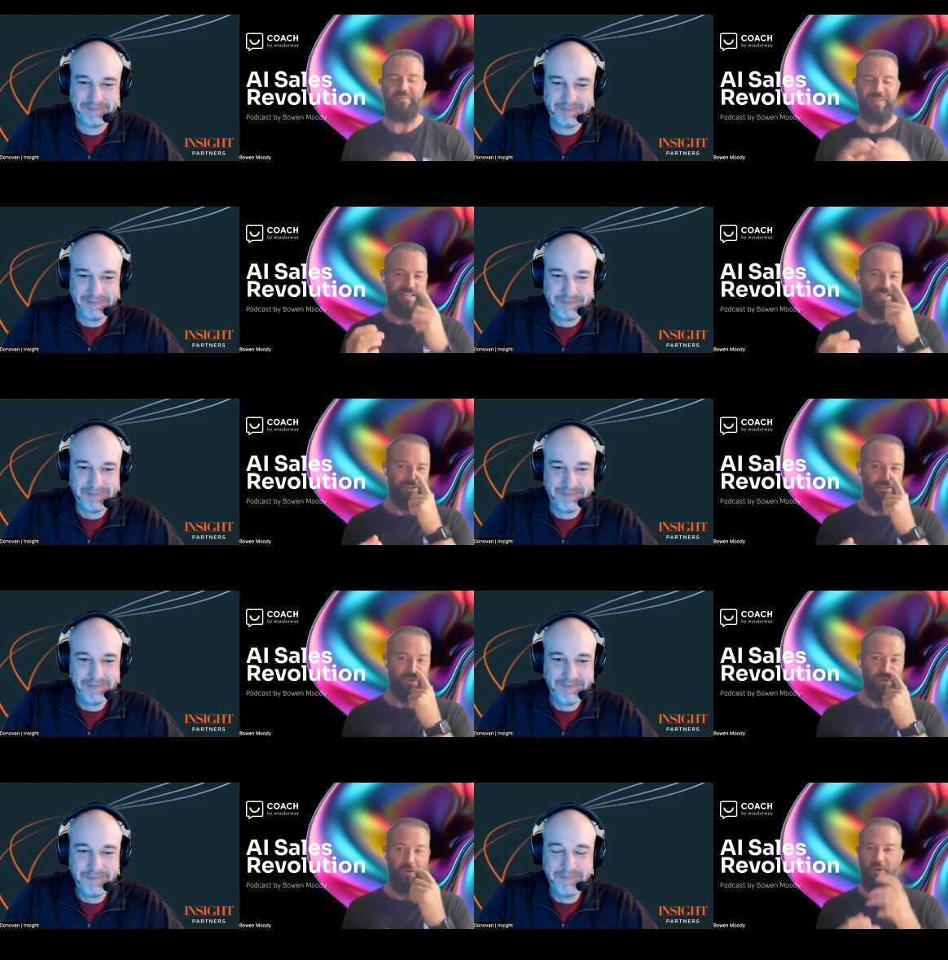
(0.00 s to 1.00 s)
Speaker 1: um, get
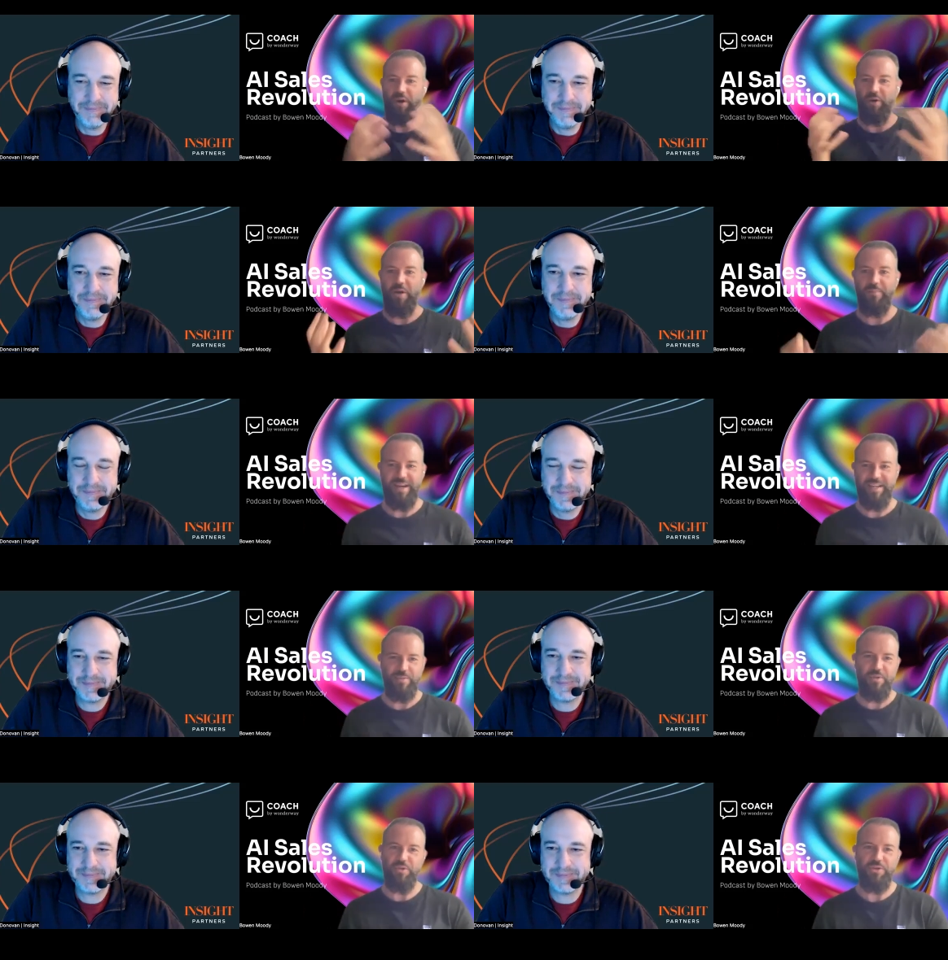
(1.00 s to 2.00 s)
in touch with you or, or,
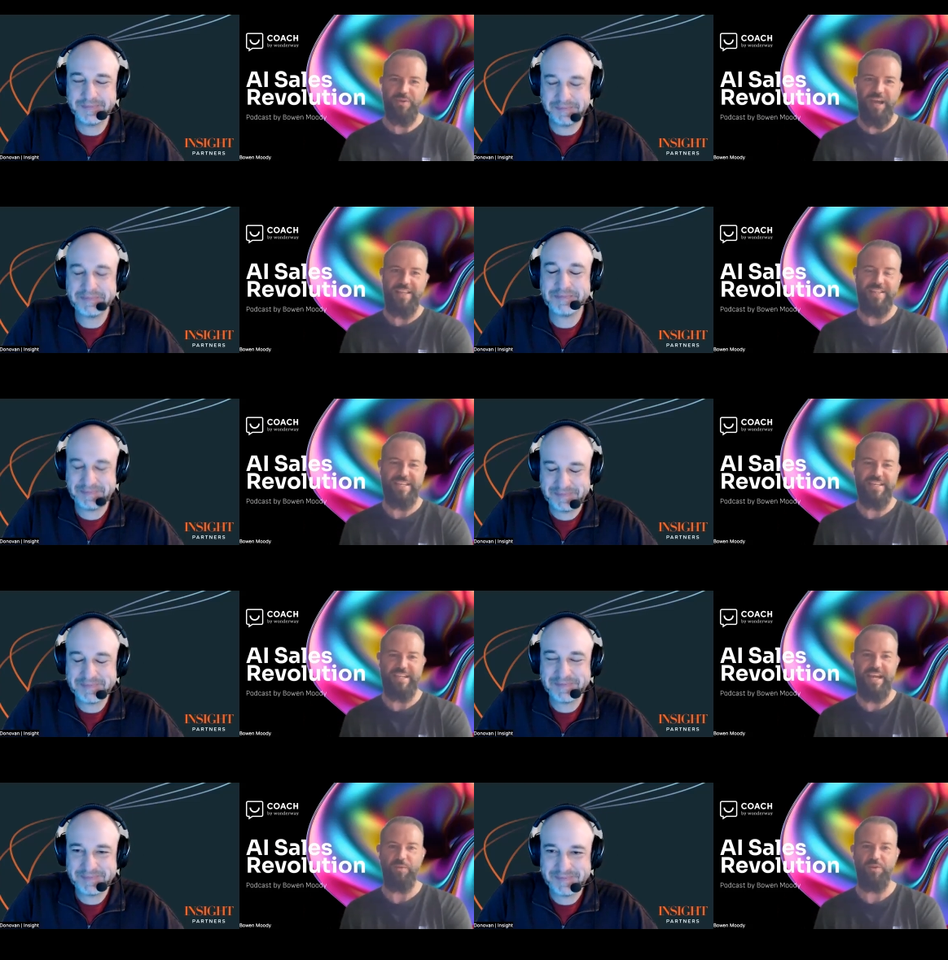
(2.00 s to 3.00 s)
unpack some of the thoughts we had
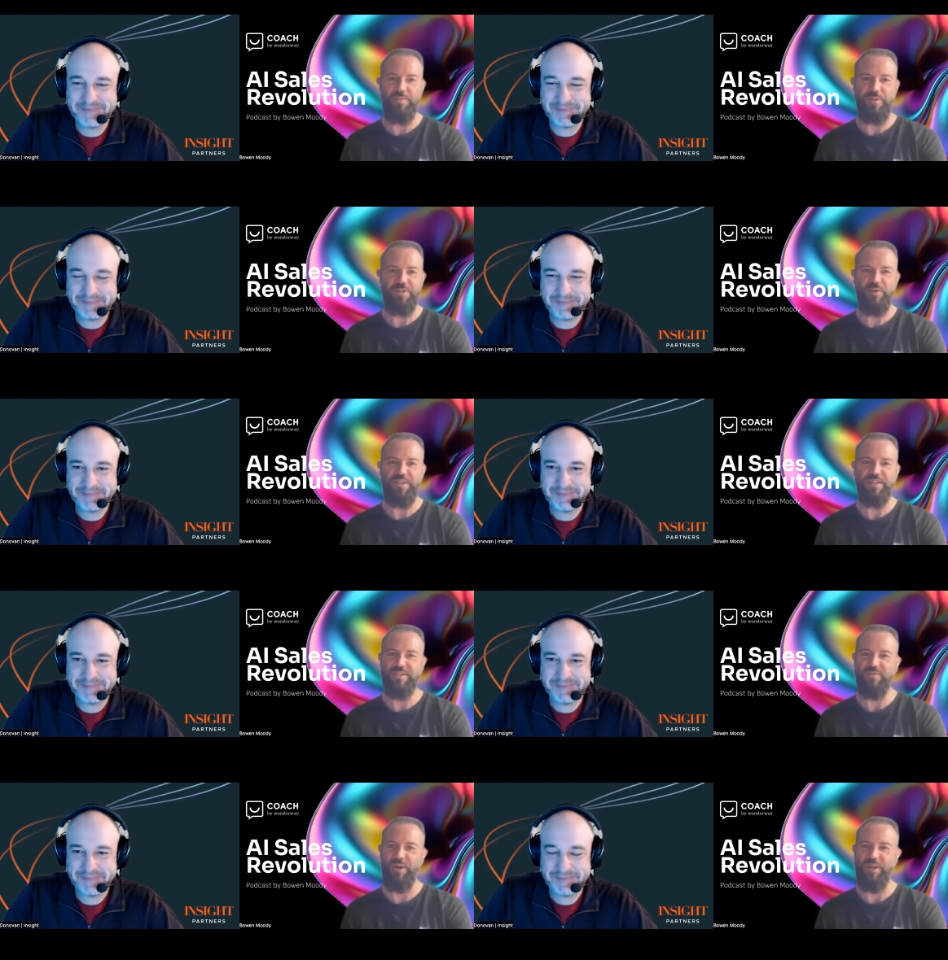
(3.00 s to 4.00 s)
here today, what's the best
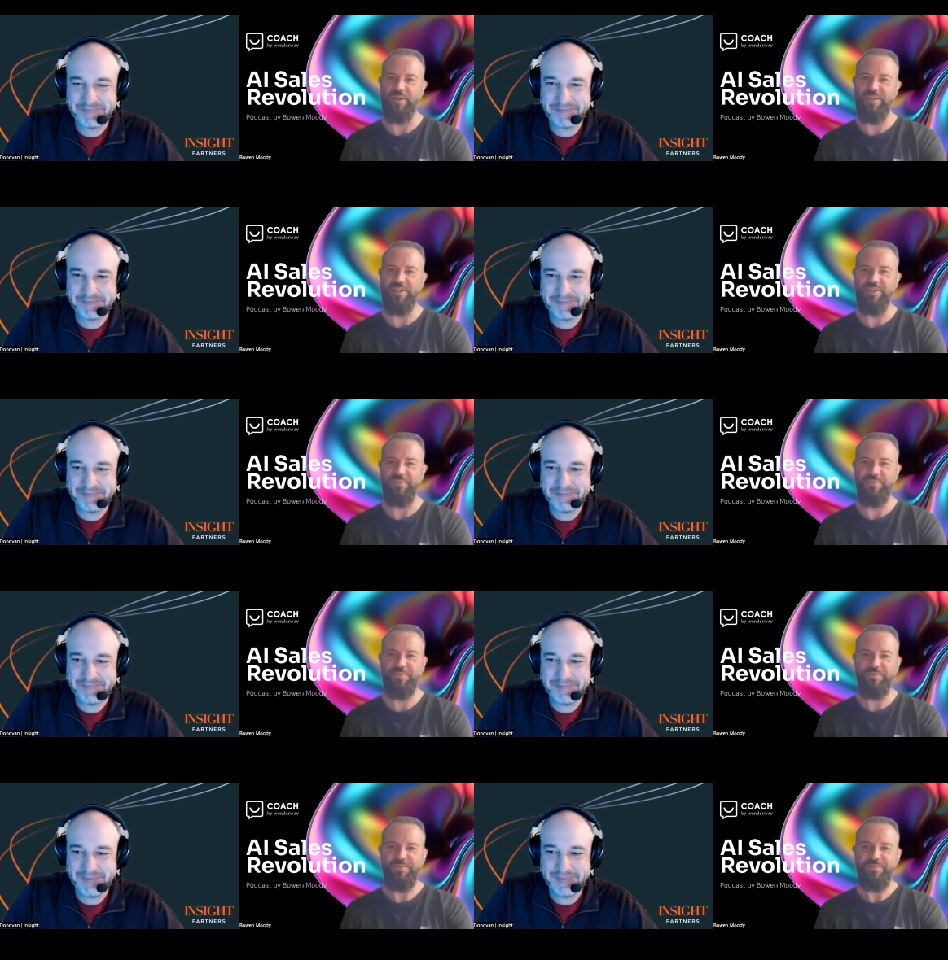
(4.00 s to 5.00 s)
way, way to reach
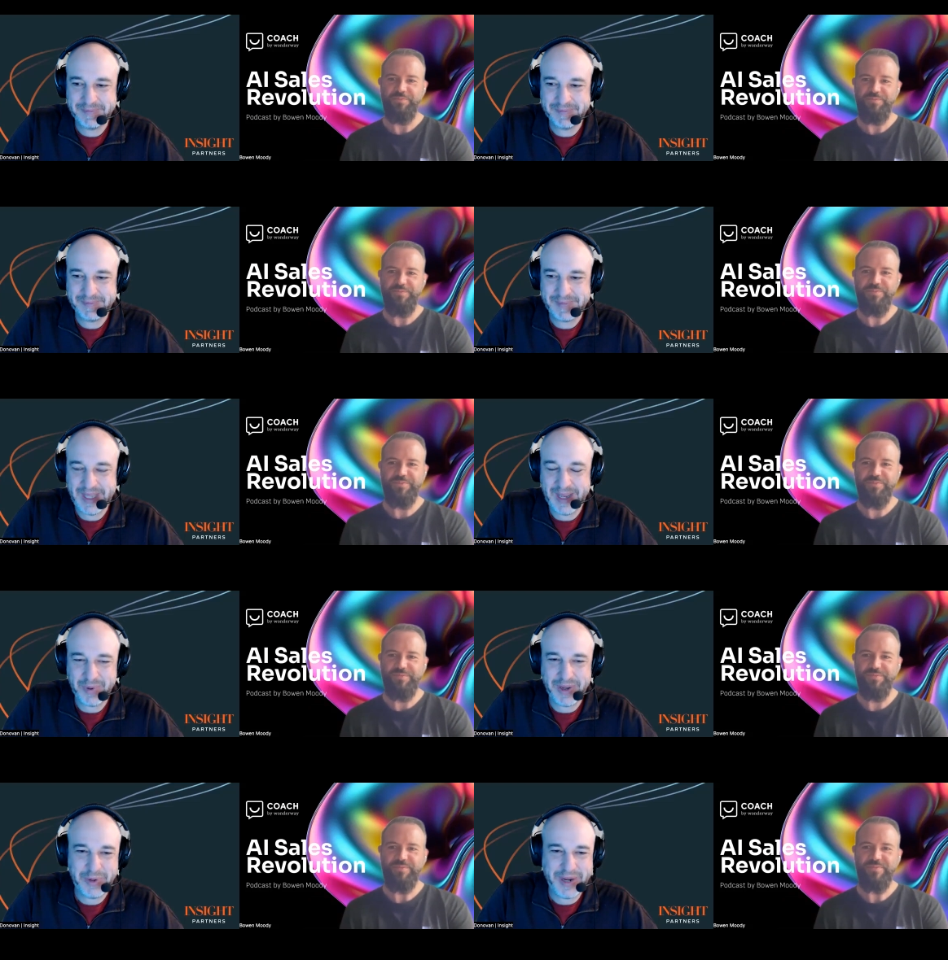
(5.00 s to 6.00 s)
you?
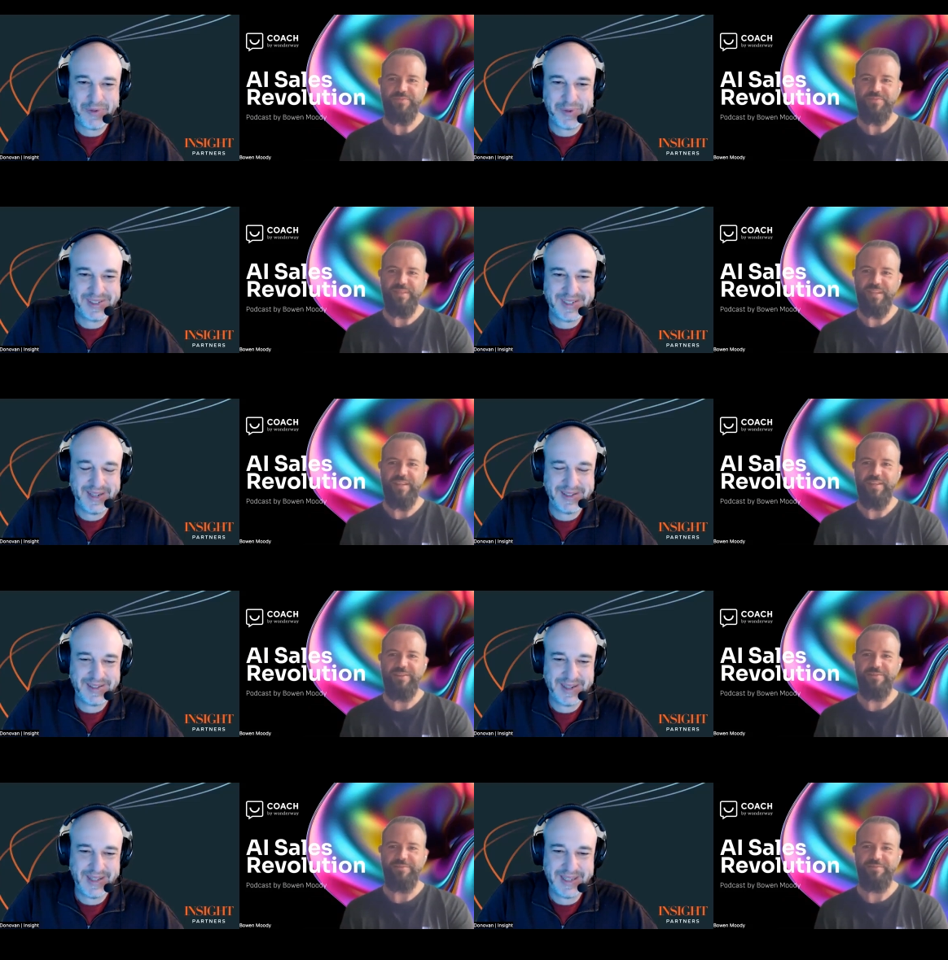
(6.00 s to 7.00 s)
Speaker 2: Yeah, probably what everyone
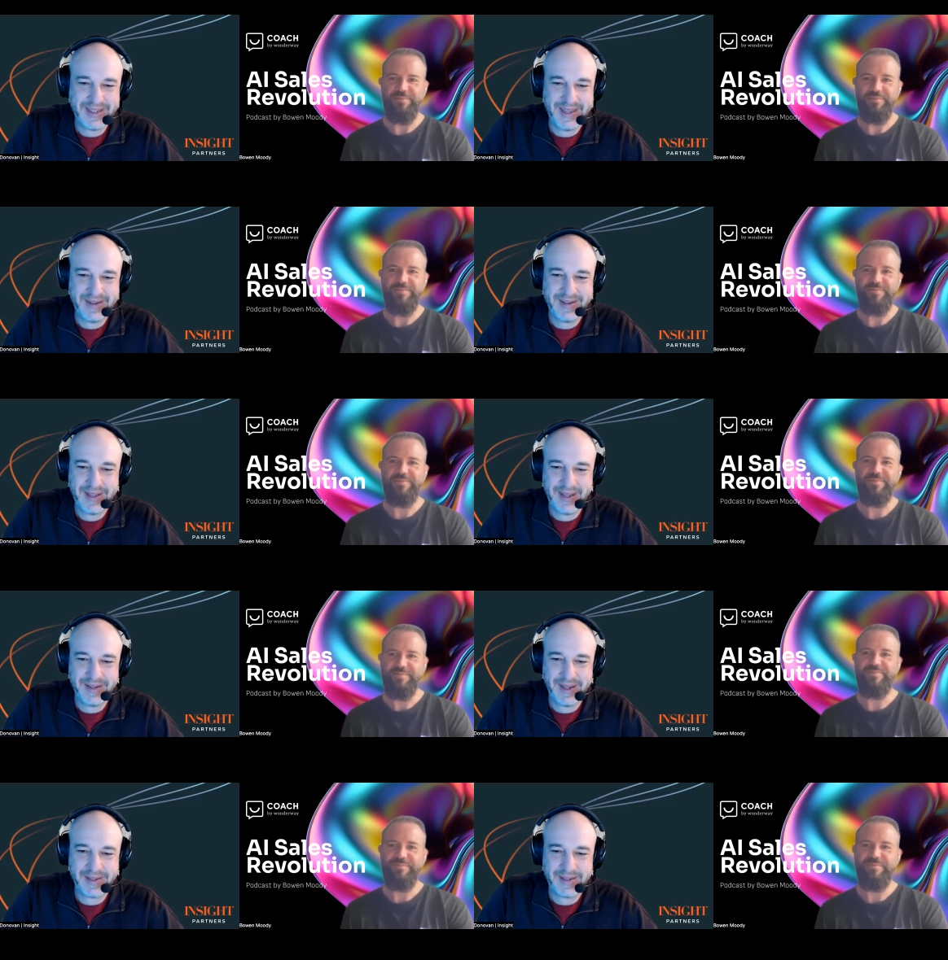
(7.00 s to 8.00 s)
says. Uh, LinkedIn,
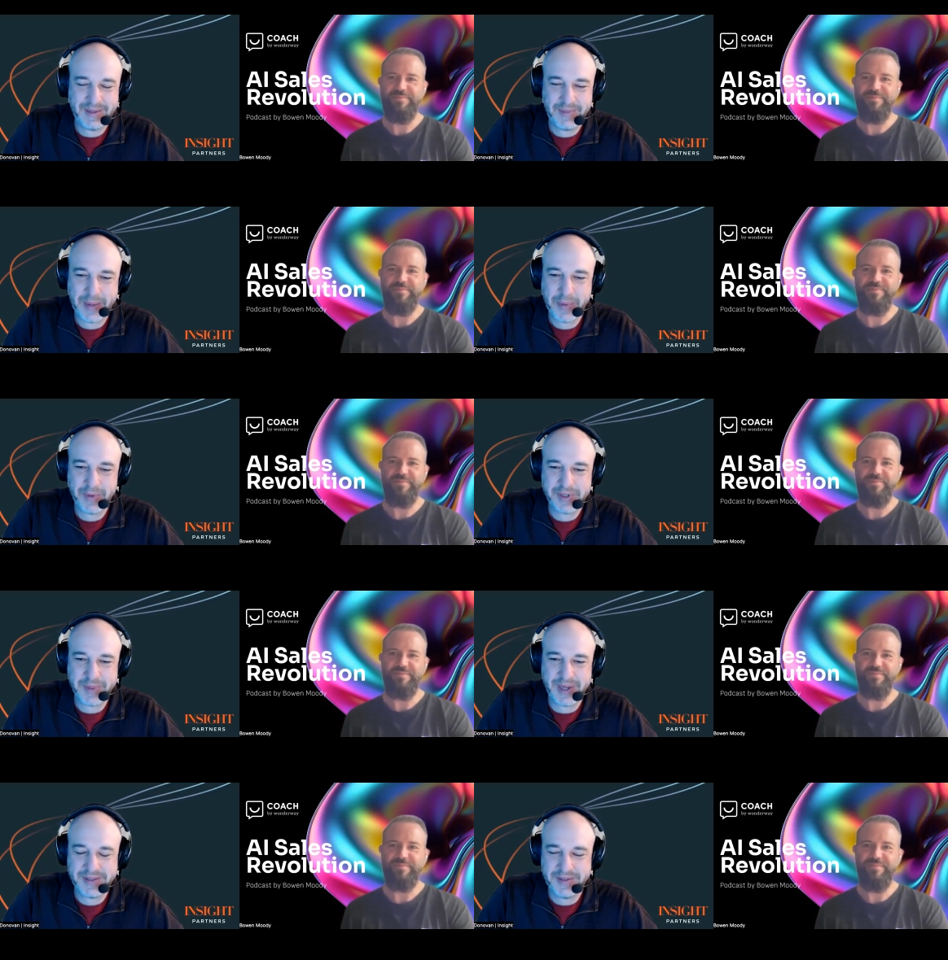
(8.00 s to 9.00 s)
that that's I'm hyper
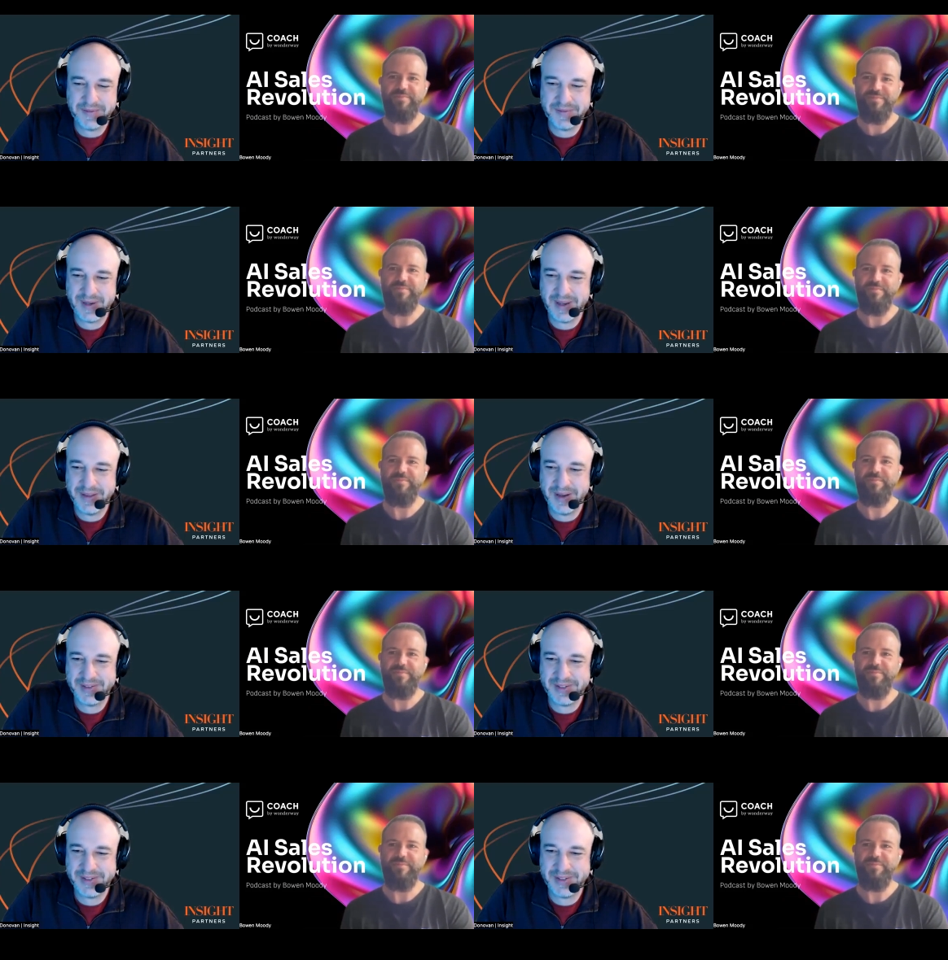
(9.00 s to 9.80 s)
responsive on there.